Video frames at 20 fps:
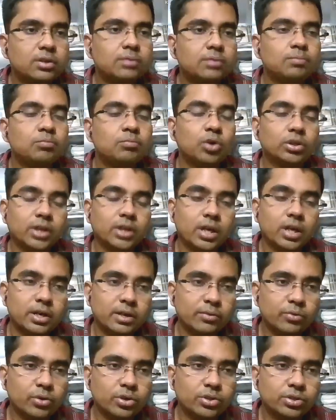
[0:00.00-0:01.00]
both are
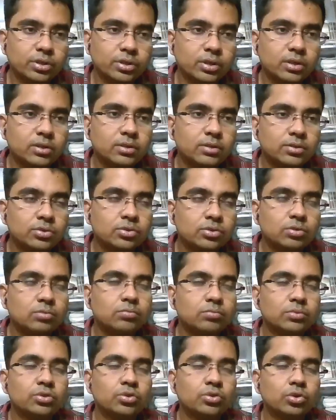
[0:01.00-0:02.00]
divorced.
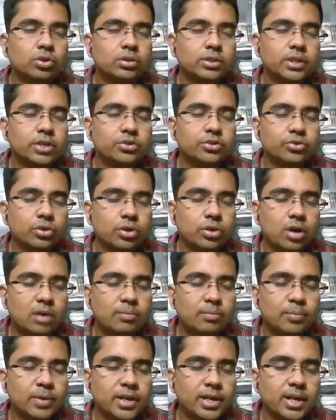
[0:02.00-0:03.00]
So there should
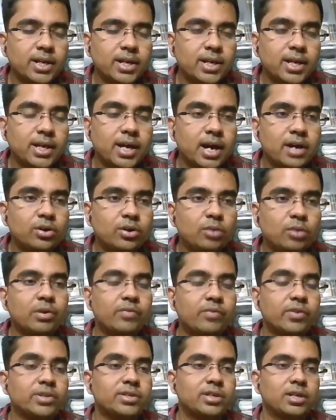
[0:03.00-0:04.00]
not be any kind of
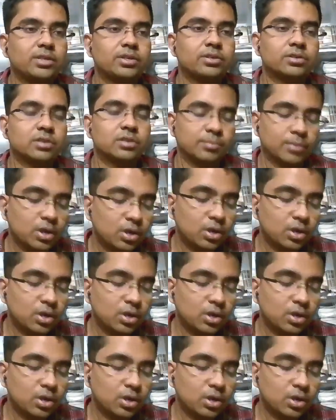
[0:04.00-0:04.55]
previous relationship.